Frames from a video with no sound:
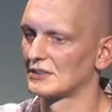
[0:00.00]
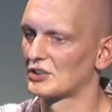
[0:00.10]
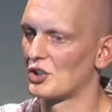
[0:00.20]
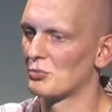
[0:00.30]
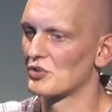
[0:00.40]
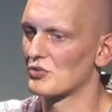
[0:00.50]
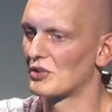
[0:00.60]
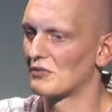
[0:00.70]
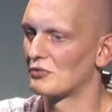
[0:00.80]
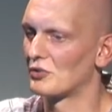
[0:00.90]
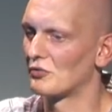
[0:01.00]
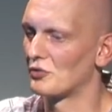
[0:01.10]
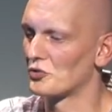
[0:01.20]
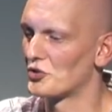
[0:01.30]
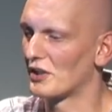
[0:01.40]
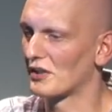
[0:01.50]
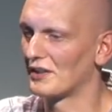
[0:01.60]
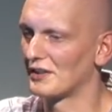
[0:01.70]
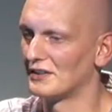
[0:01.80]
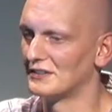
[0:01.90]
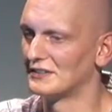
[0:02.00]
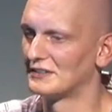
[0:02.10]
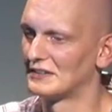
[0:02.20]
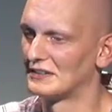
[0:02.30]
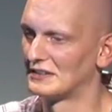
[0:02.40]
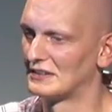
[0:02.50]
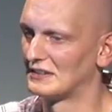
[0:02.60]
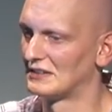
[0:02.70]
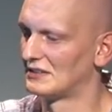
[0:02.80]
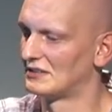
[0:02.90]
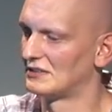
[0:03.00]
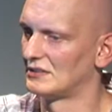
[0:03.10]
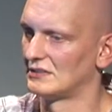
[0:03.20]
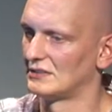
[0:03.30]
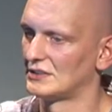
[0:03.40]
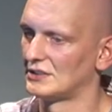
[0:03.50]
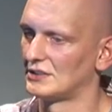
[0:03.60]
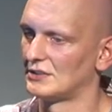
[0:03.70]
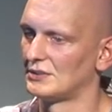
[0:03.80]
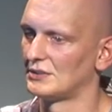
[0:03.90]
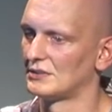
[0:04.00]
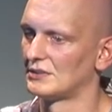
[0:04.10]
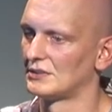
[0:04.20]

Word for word: common string for, for junking is show you